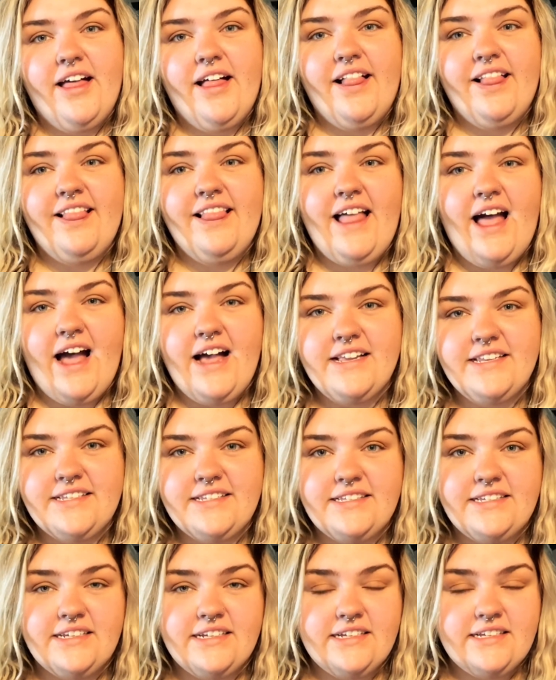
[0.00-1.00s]
last
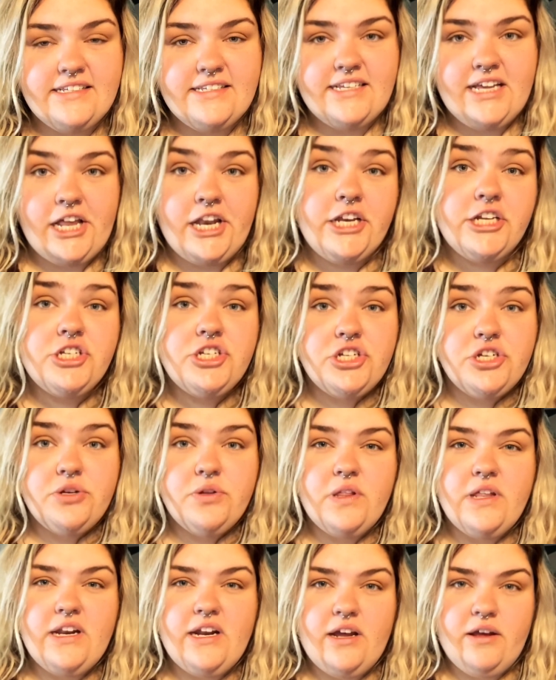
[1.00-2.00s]
tennis shoe that
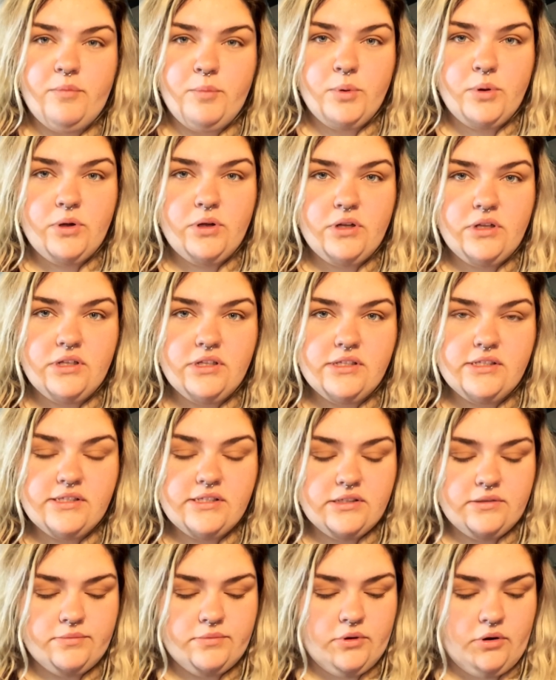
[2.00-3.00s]
I pulled,
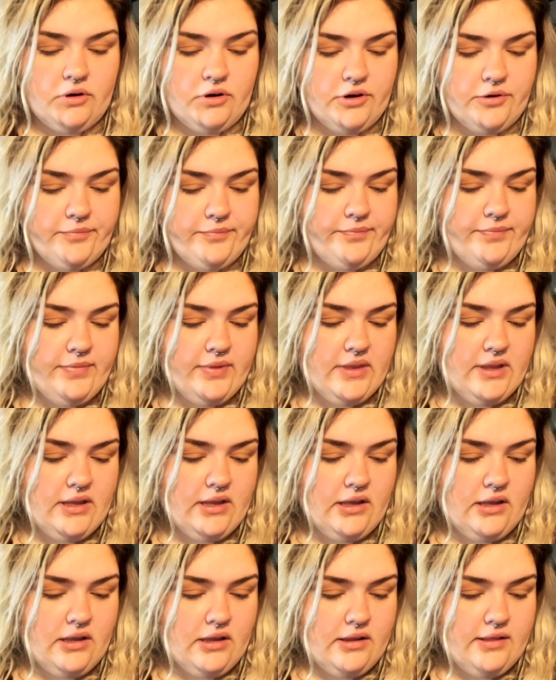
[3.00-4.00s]
or
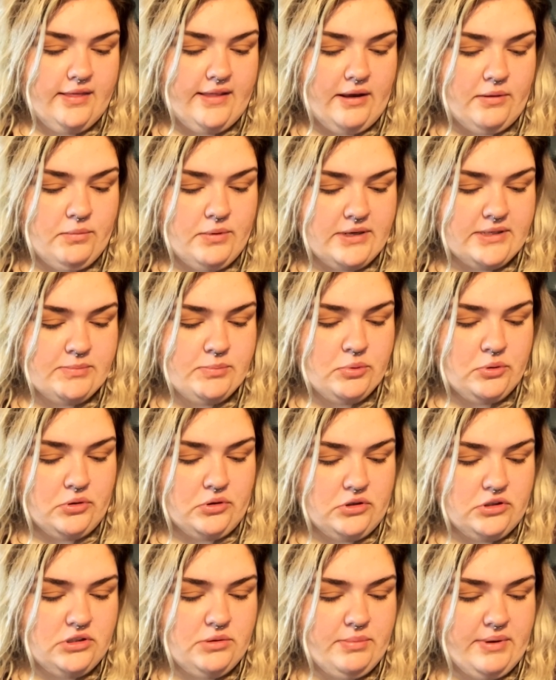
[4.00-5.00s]
that was pulled
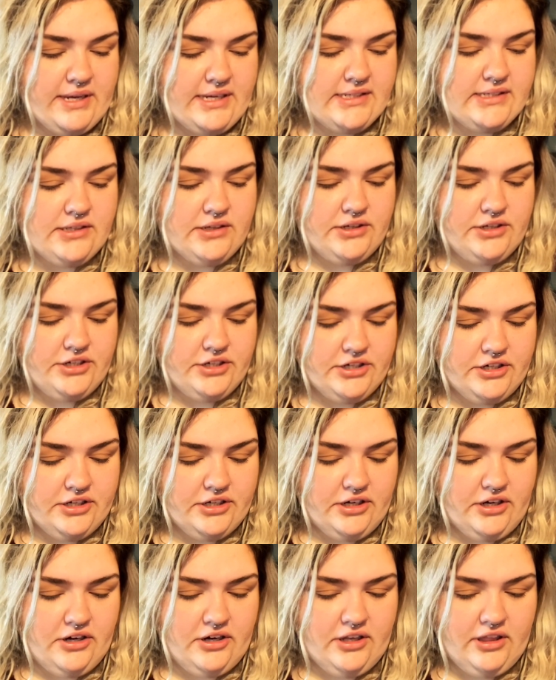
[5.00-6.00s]
based on your
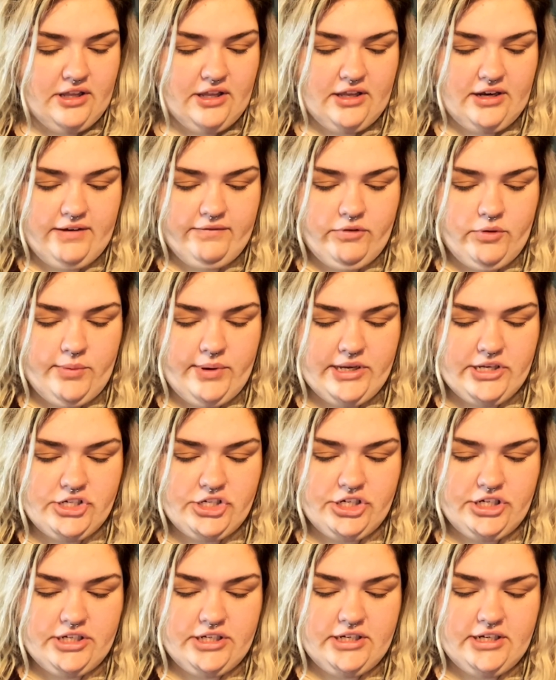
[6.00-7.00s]
online
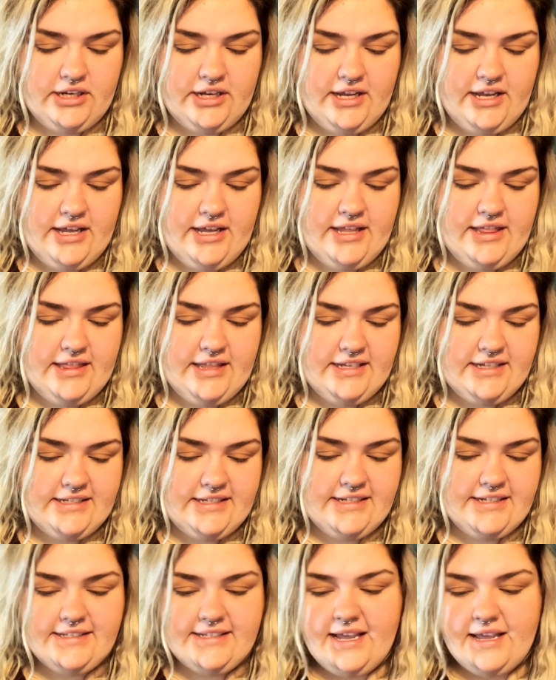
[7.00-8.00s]
information, this is
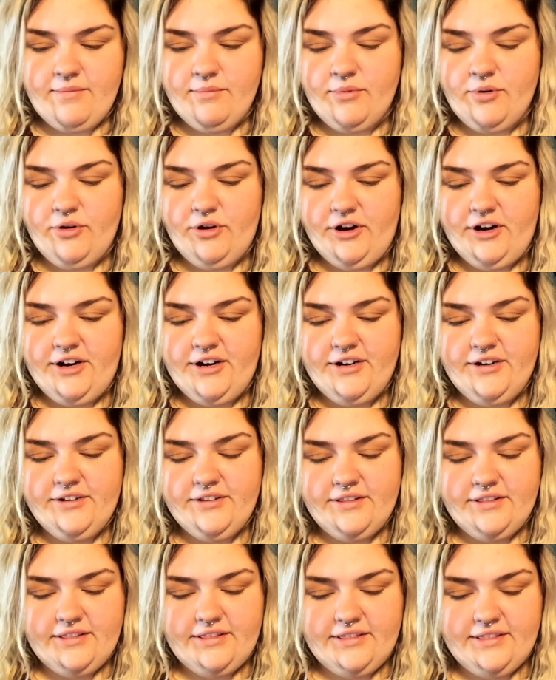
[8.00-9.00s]
a more
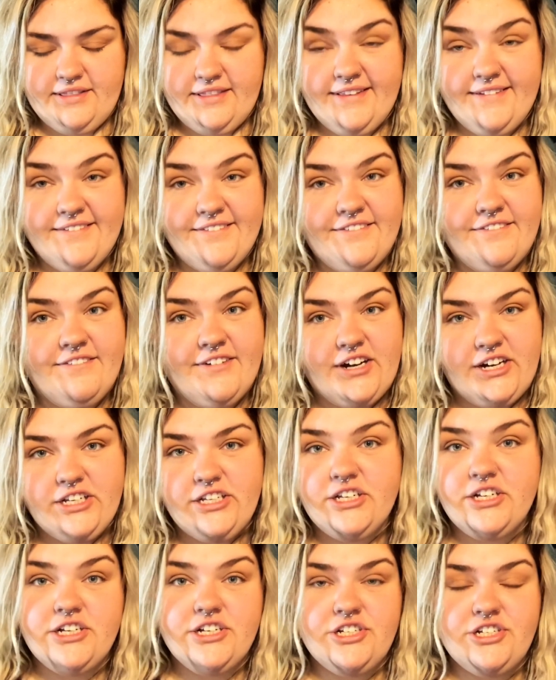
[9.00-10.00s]
fun
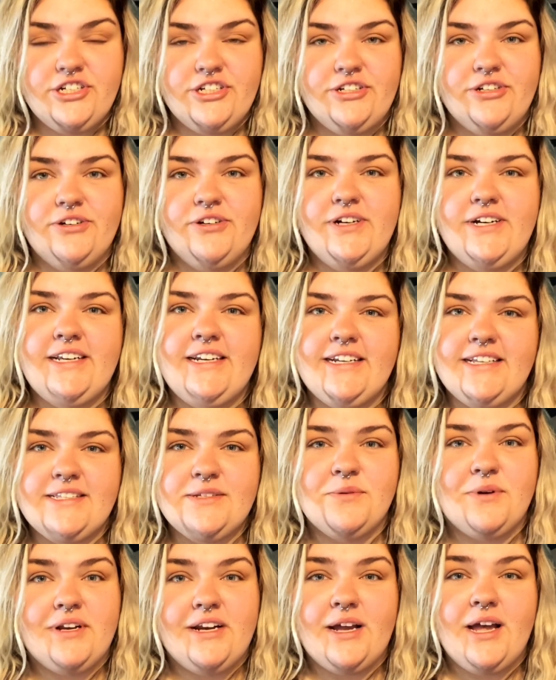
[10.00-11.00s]
shoe, and it's one
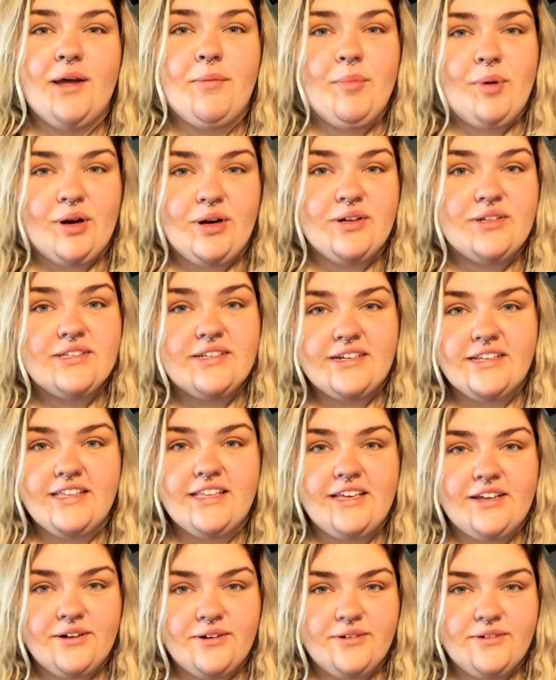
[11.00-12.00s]
I personally
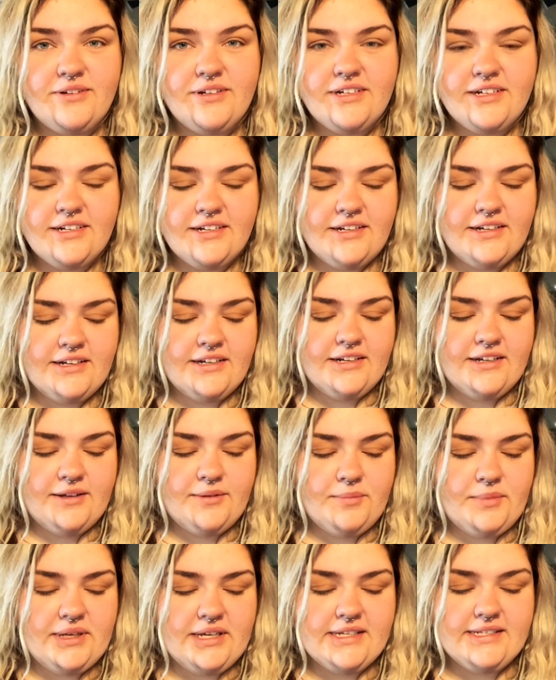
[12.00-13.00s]
own
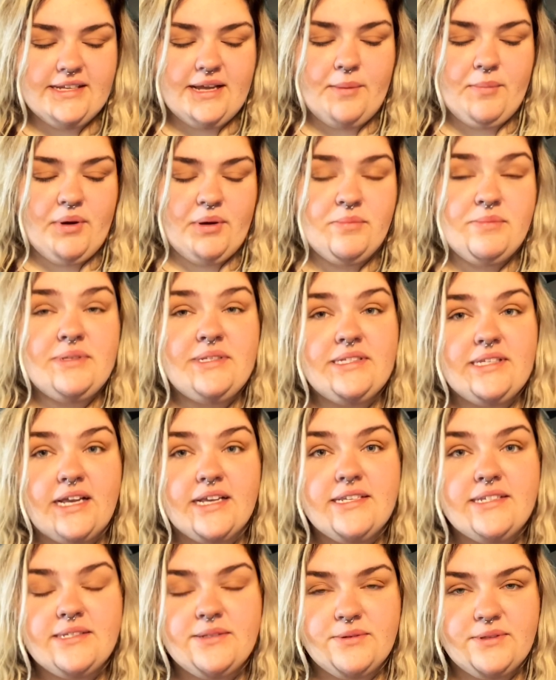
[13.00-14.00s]
because I'm
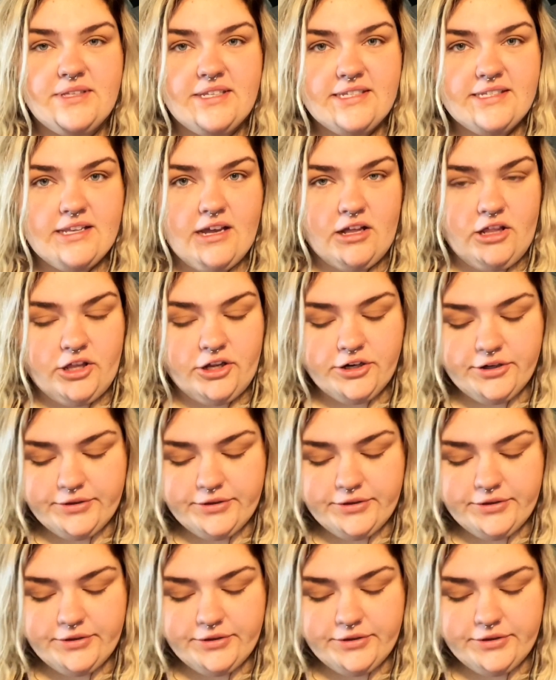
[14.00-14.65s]
obsessed with this color.